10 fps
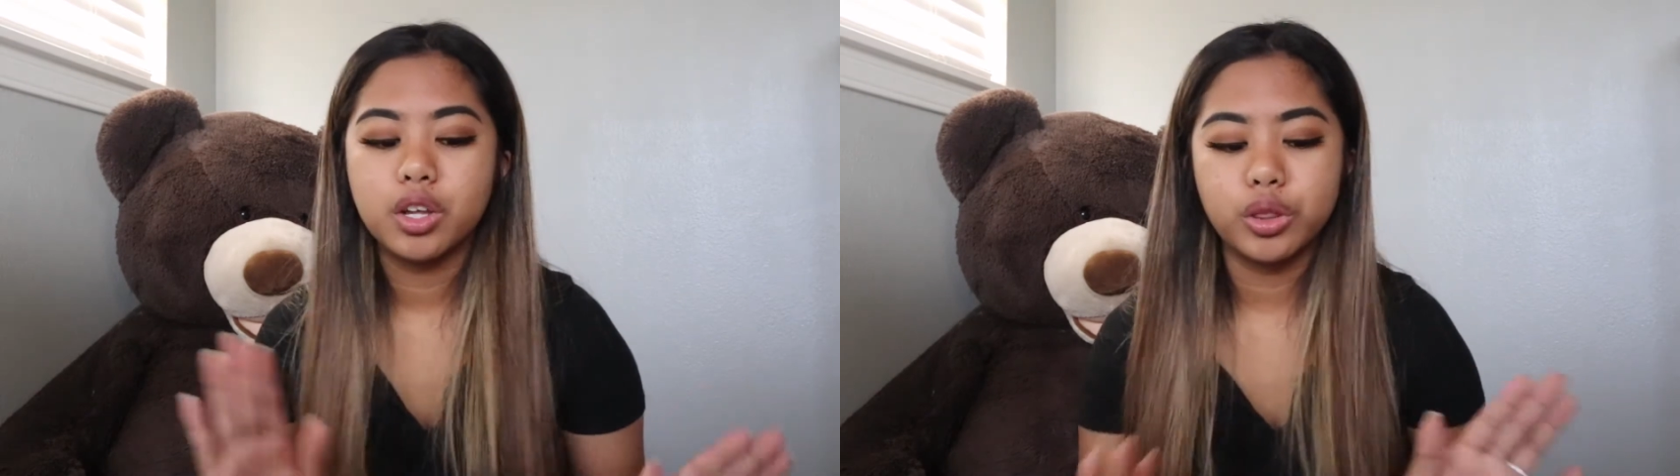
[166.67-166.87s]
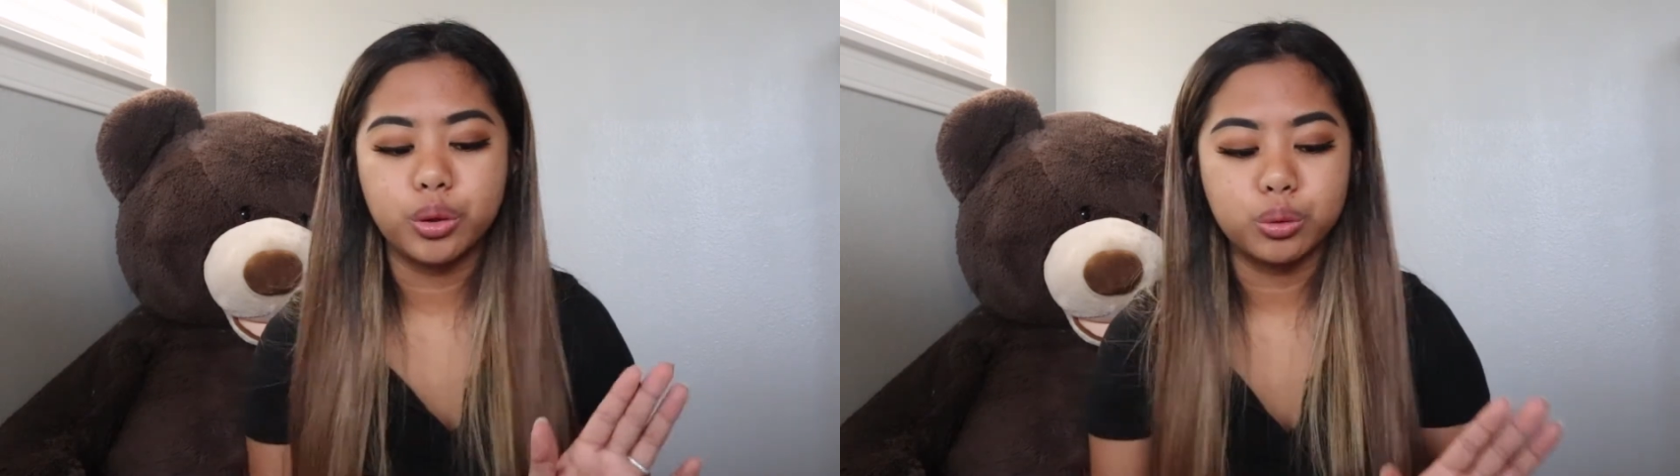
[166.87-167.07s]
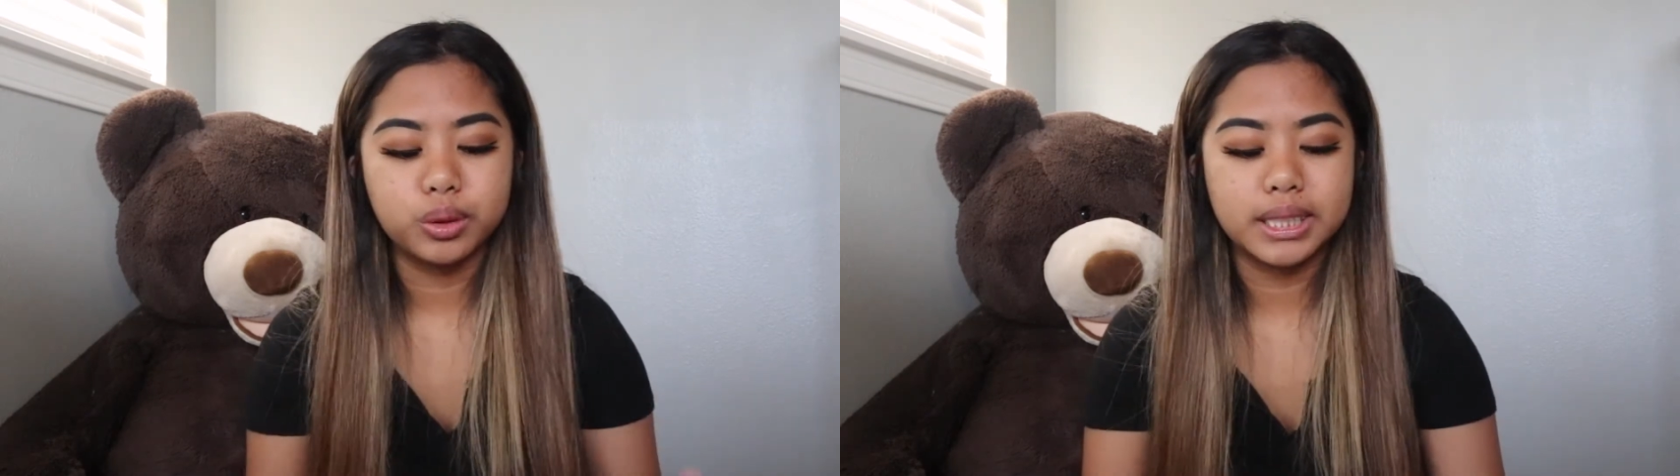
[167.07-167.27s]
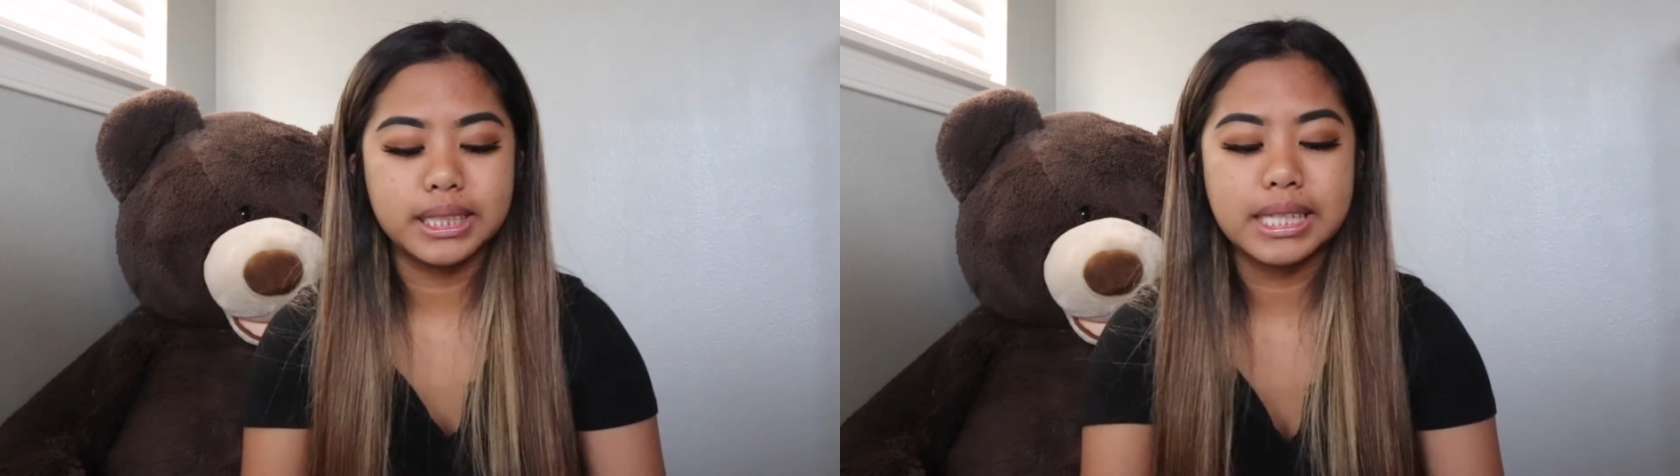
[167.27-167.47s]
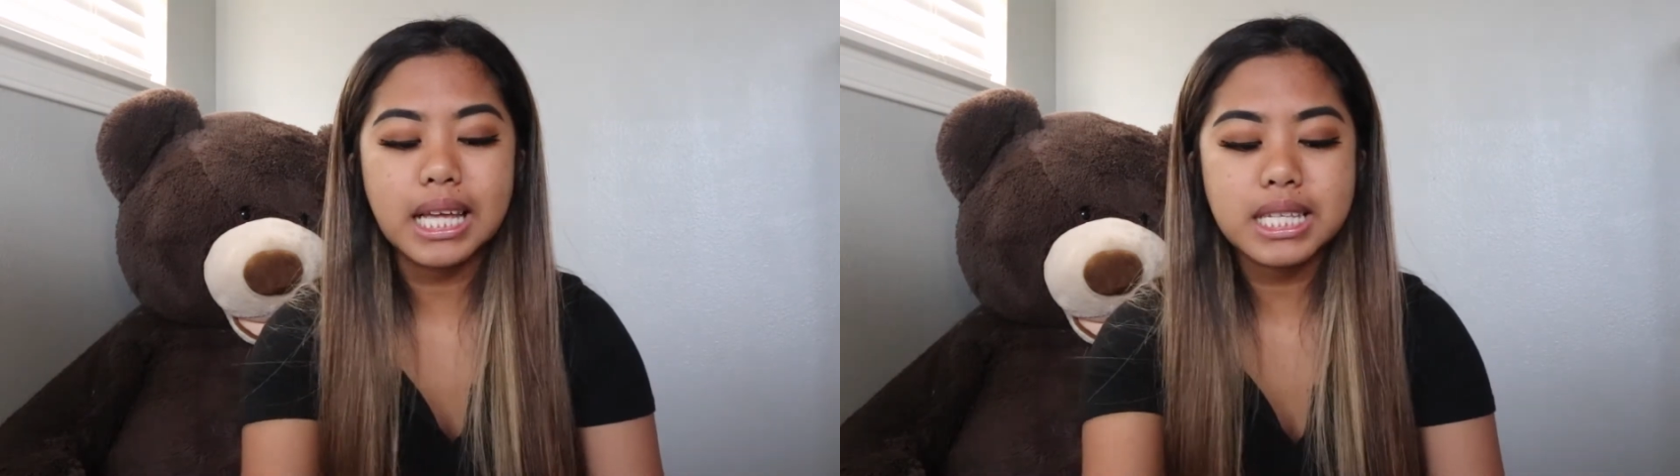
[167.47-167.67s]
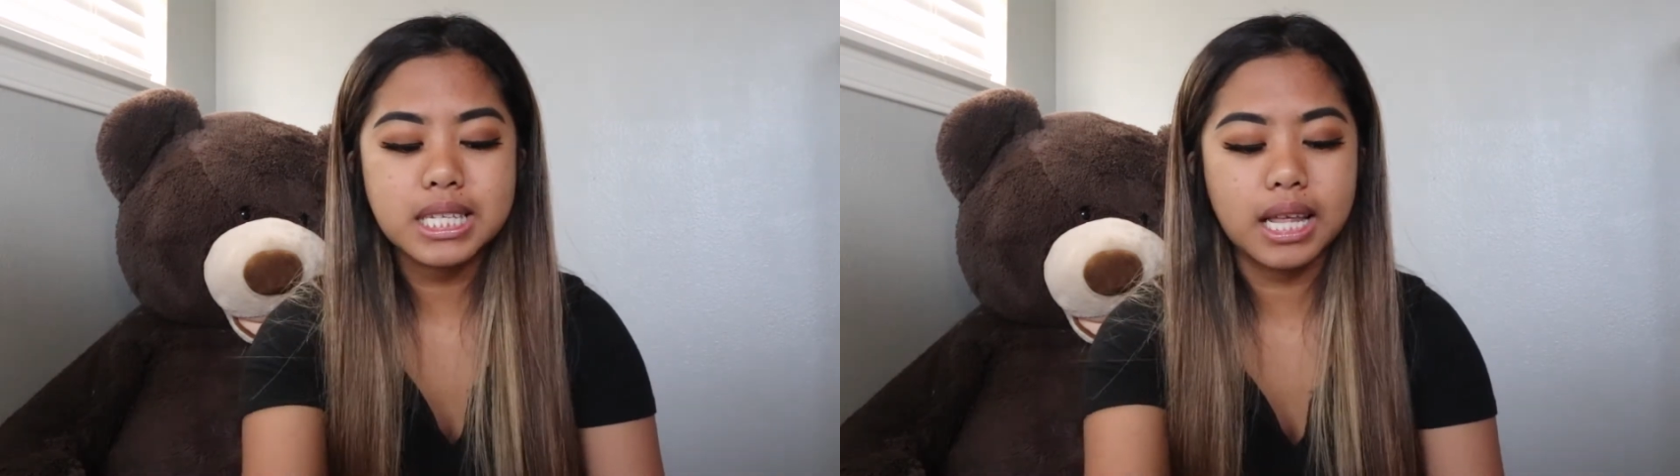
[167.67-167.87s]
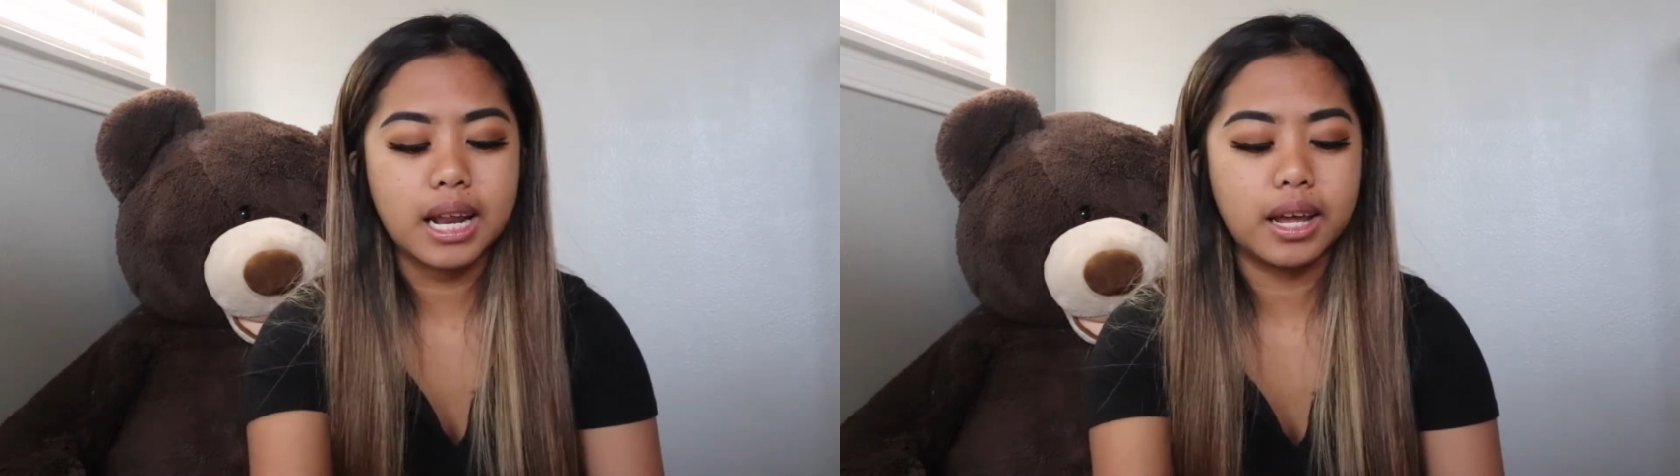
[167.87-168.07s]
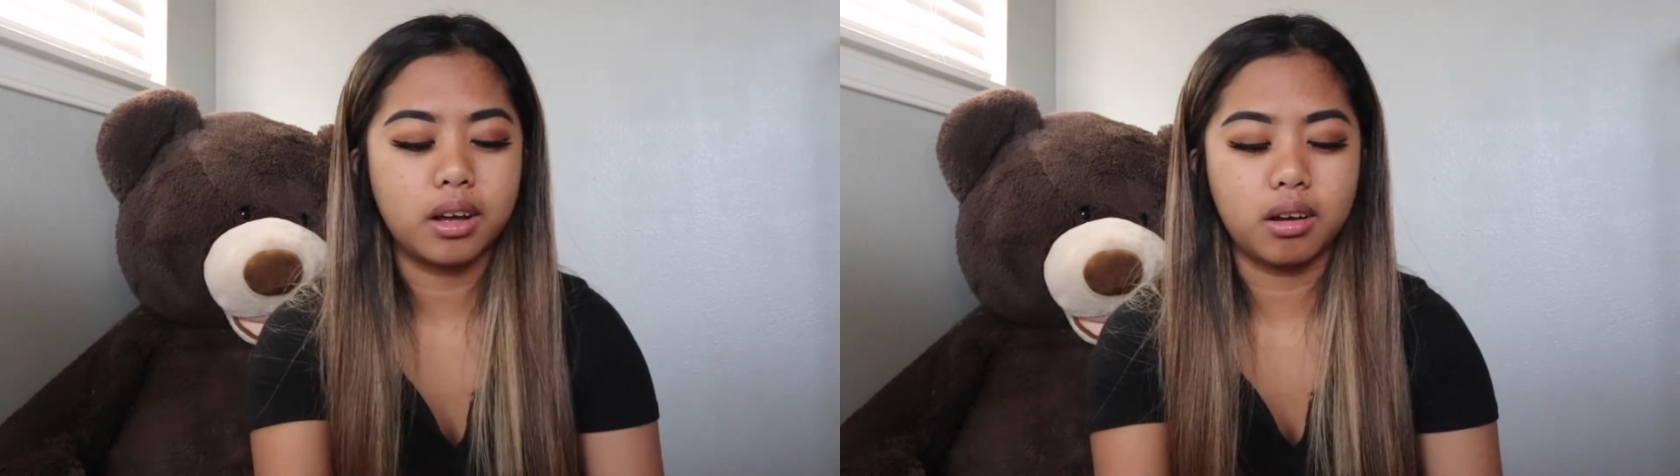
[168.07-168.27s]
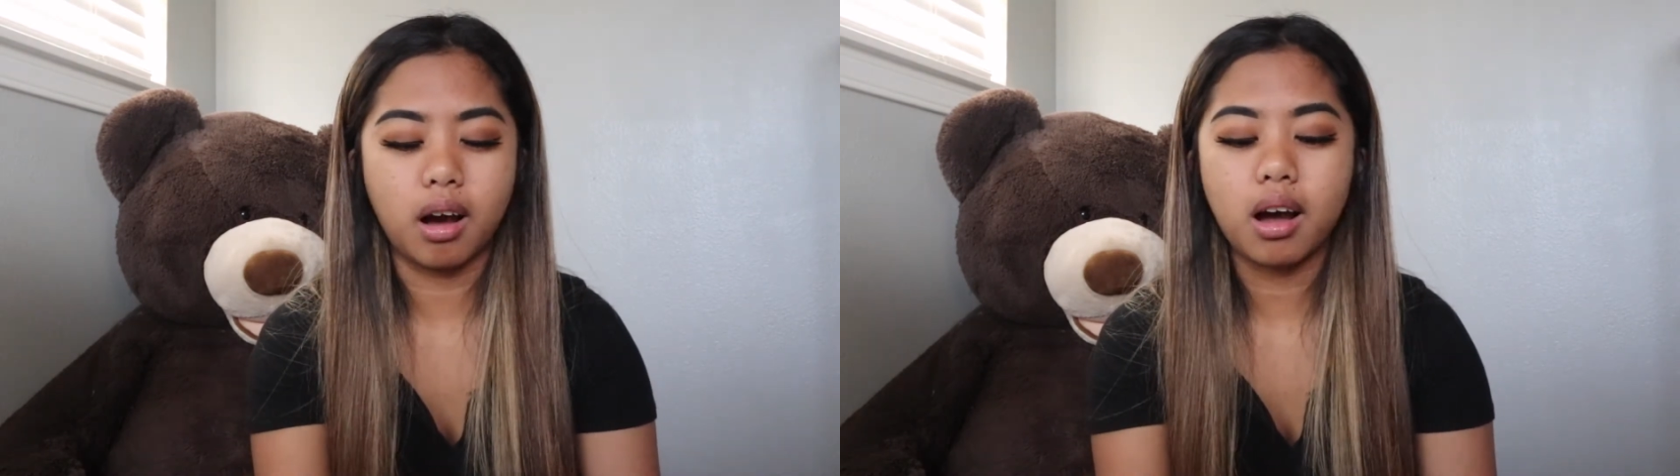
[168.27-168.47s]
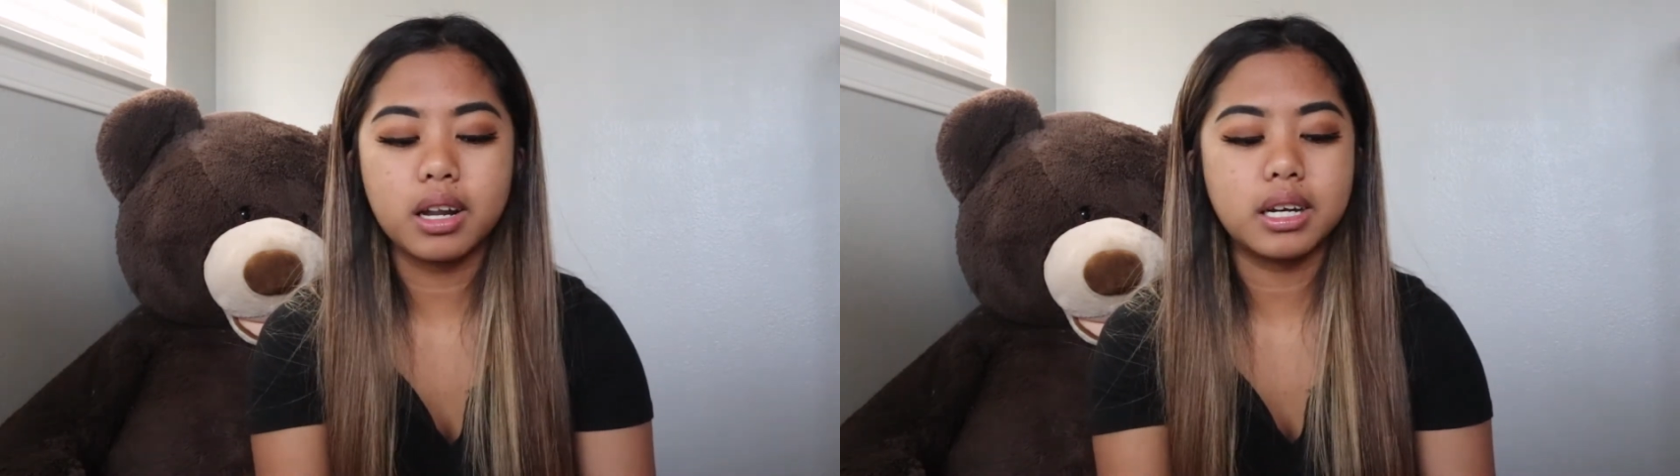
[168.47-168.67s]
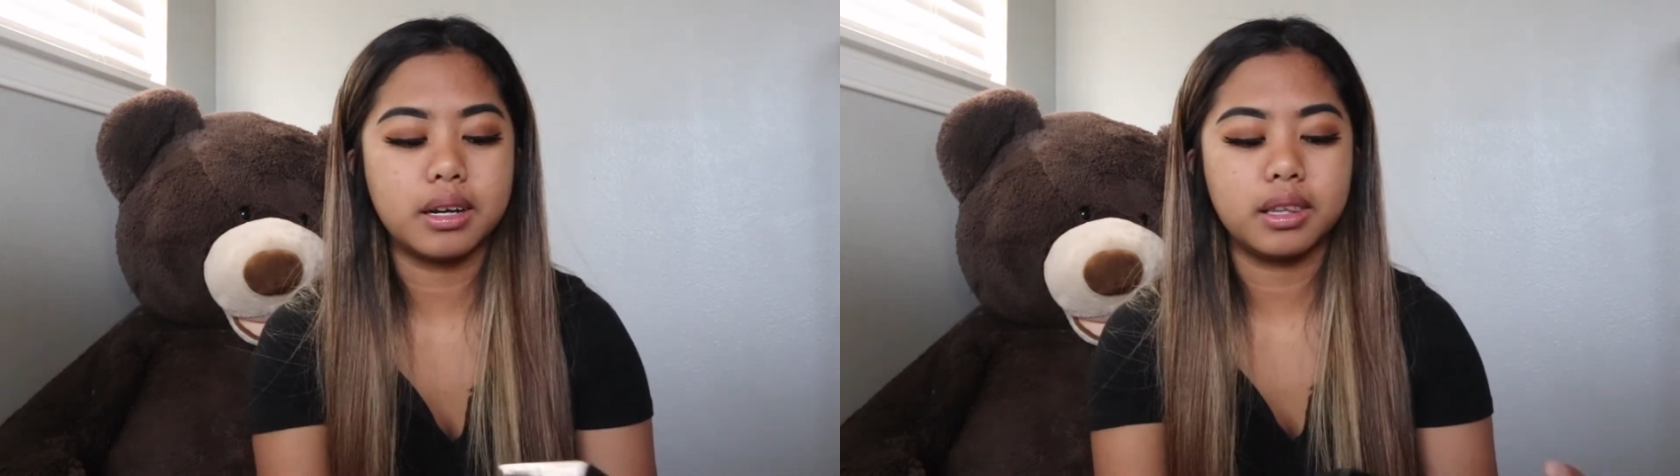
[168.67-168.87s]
those sets that I got,